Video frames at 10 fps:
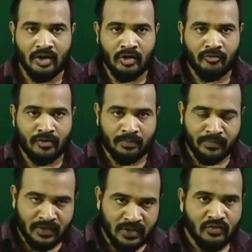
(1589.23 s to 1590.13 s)

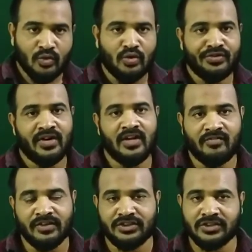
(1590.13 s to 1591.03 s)
From these original
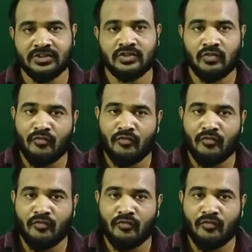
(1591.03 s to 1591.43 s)
equations,